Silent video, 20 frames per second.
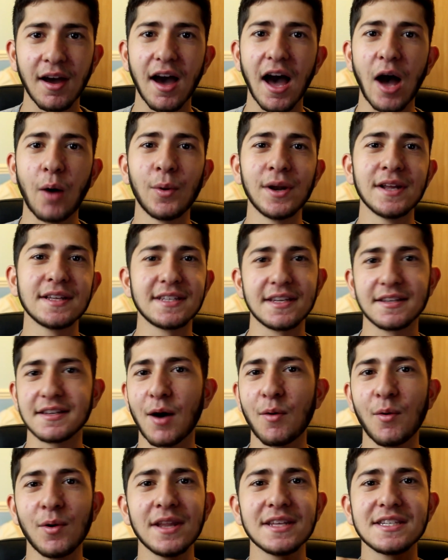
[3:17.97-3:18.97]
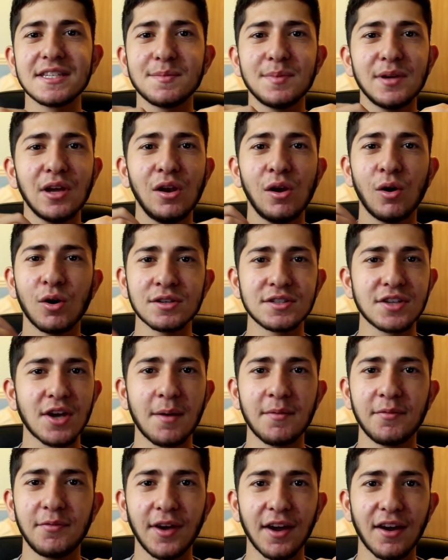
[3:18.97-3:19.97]
I want this to be a
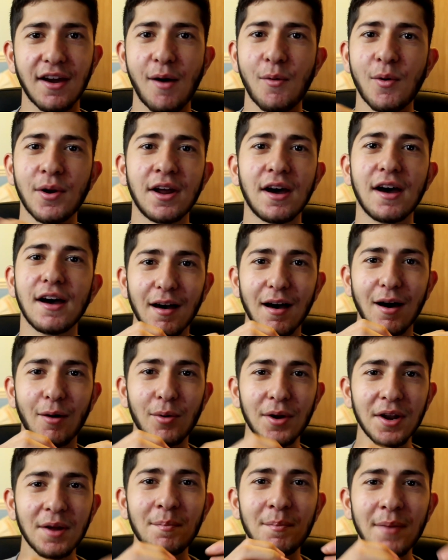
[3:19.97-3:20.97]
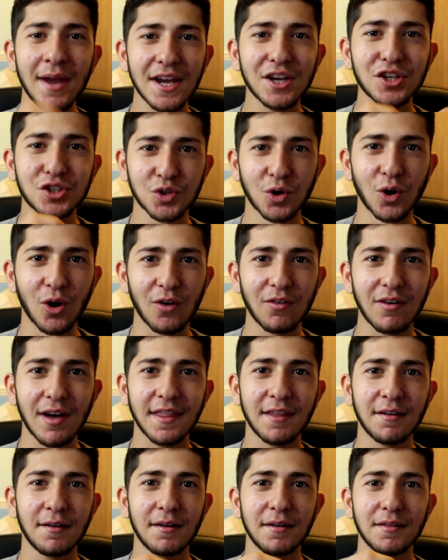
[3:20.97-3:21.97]
long-term thing. I want to make sure that
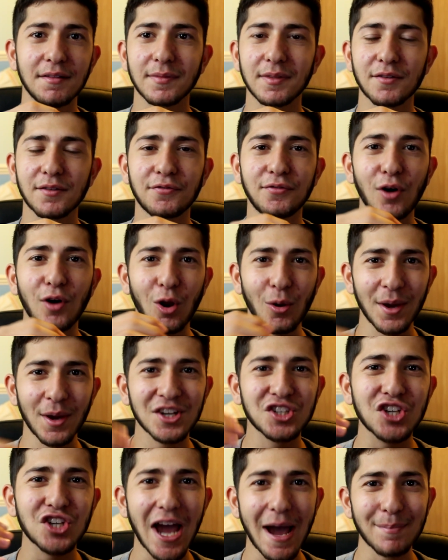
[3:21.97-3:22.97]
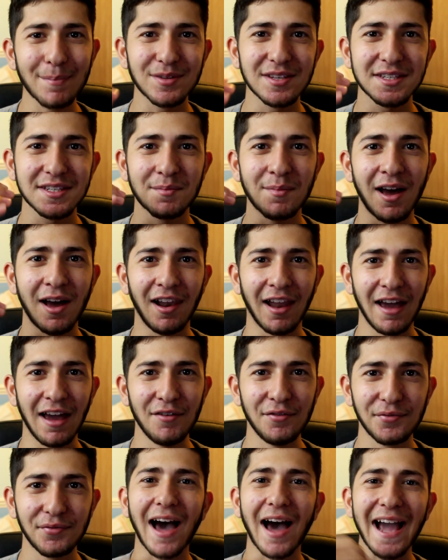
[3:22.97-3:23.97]
the following chapters in my
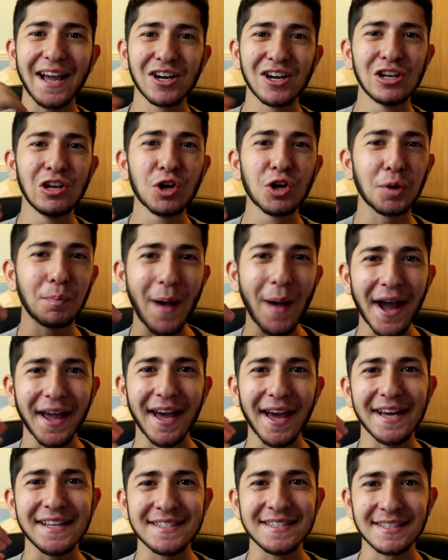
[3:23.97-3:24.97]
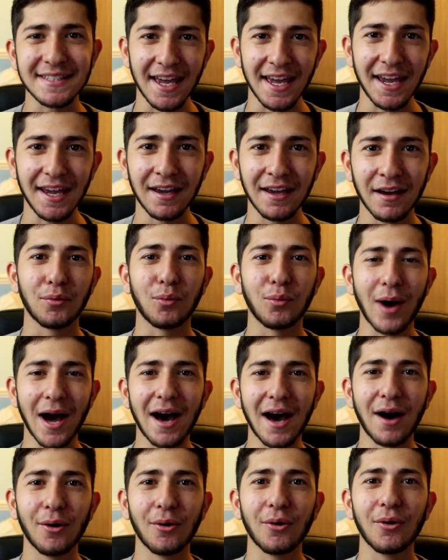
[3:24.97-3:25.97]
life I can look back at and say,
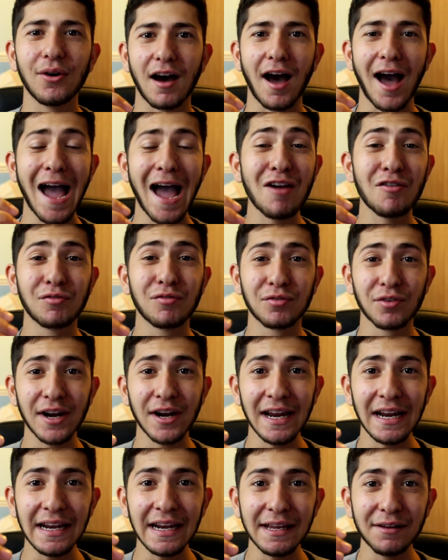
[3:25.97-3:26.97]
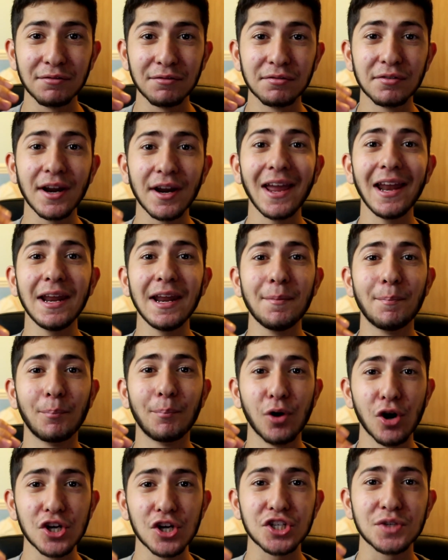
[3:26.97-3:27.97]
wow, I really
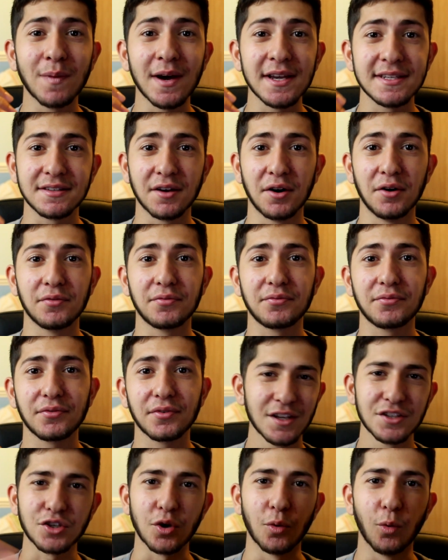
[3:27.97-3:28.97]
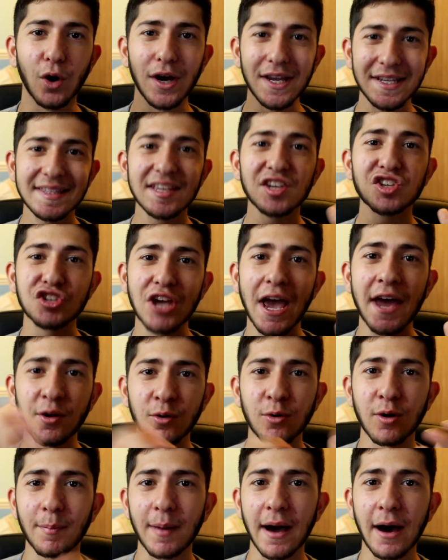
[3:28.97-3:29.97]
pushed myself. So what is this
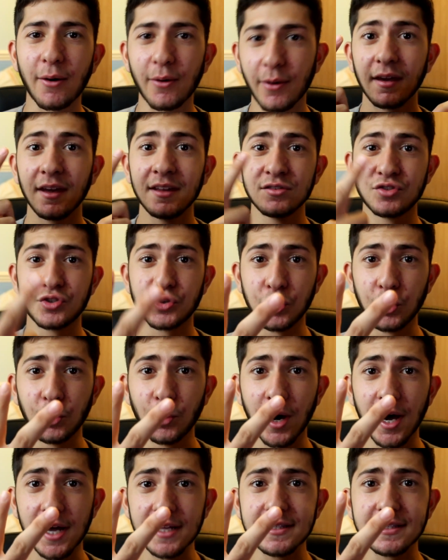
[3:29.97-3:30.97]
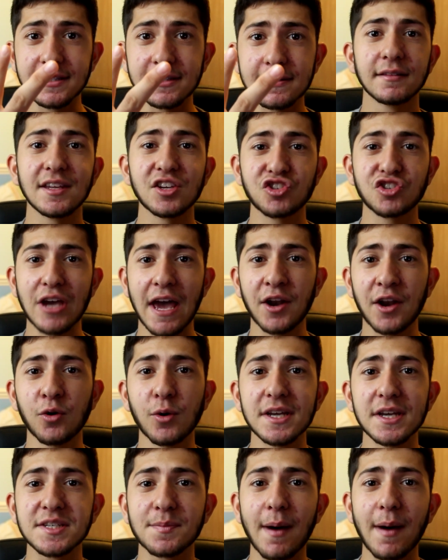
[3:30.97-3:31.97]
channel about? In 2 words, this channel
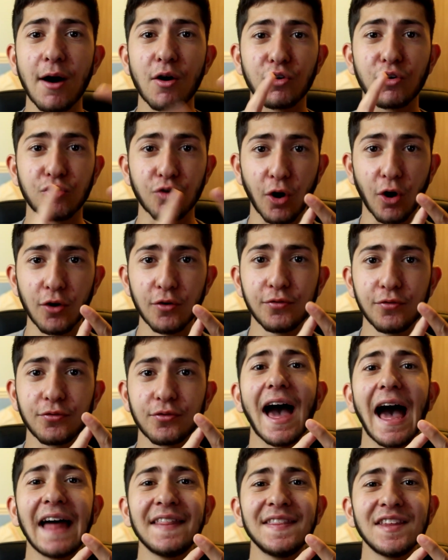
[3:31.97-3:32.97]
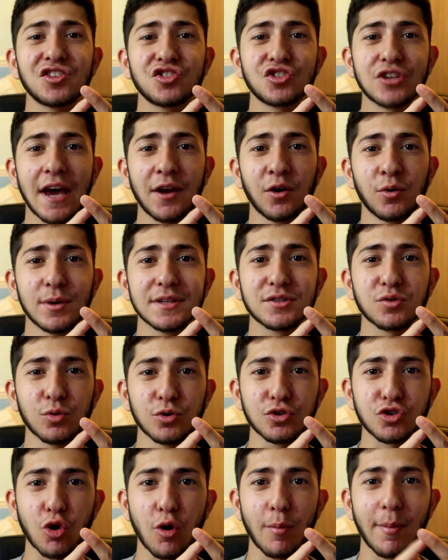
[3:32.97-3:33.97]
is about growth, and this channel is
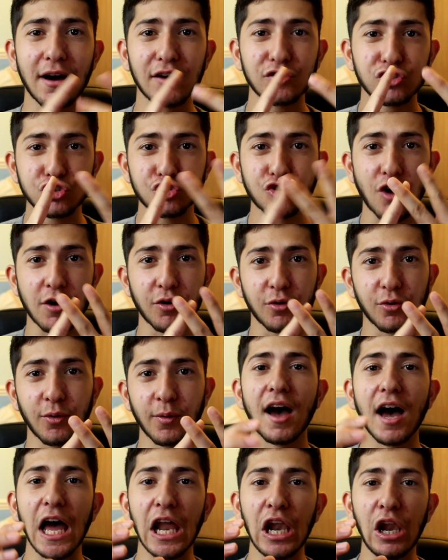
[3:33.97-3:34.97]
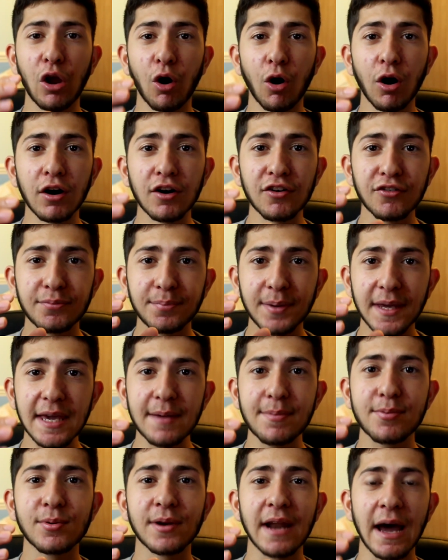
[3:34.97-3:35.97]
also about struggle. A lot of
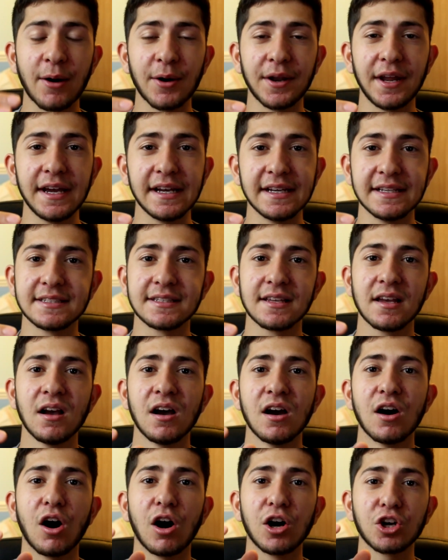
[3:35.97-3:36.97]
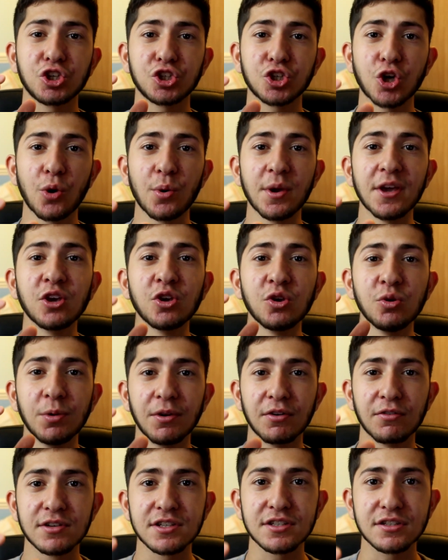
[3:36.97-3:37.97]
people nowadays are showing you
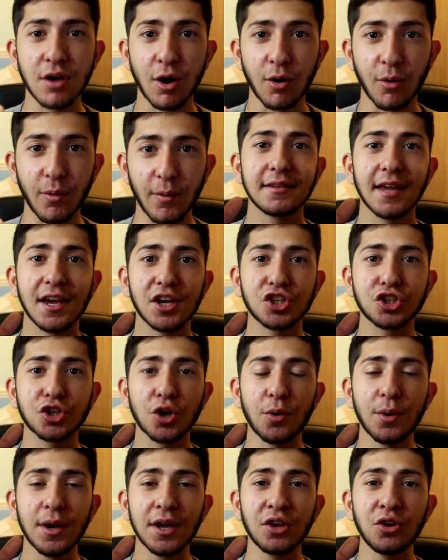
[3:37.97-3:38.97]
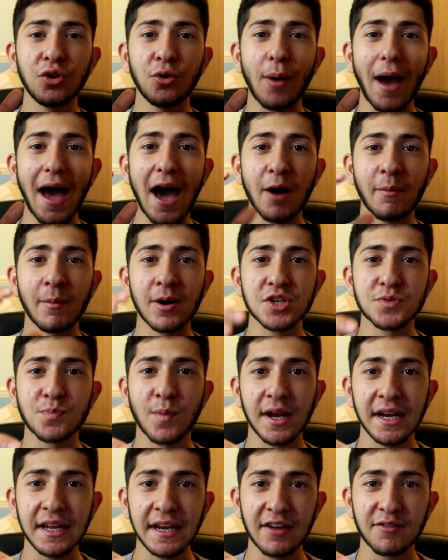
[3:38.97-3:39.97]
the result. They're showing you how much
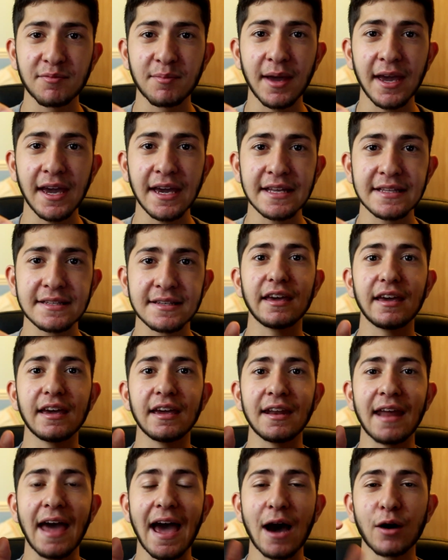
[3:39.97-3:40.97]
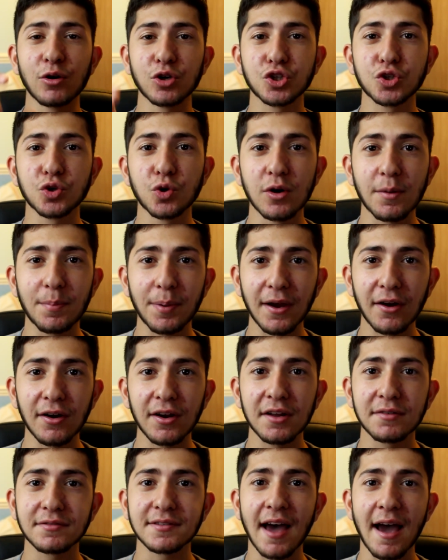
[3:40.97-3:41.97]
money they've made, in how short a
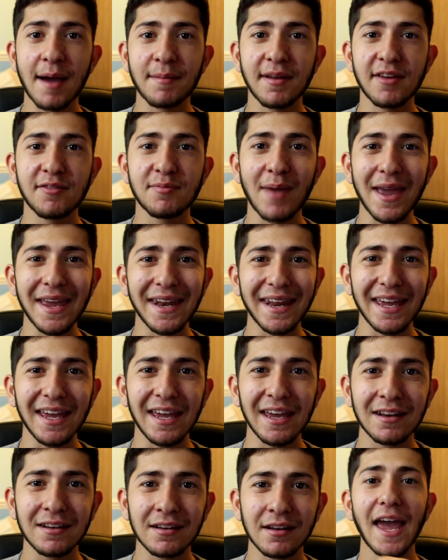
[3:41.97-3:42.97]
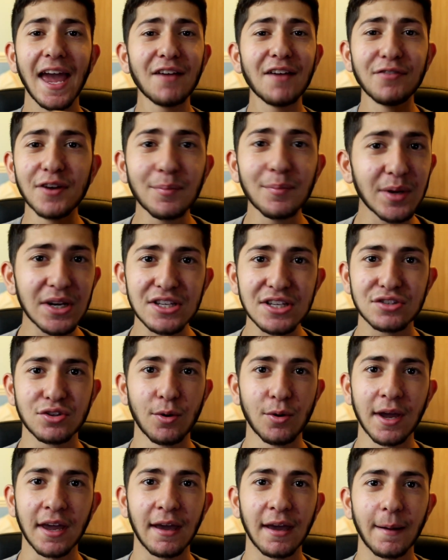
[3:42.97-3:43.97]
period of time they've made it in. Everybody's
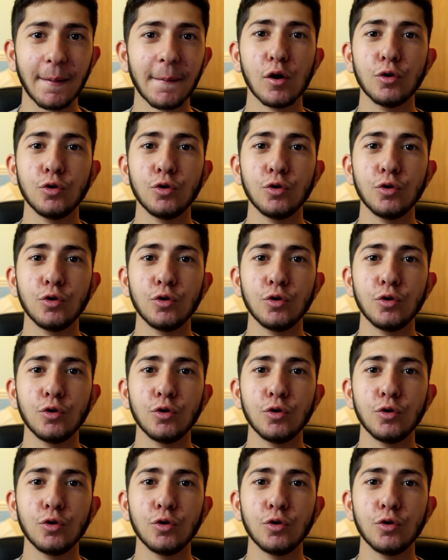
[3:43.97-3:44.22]
doing it.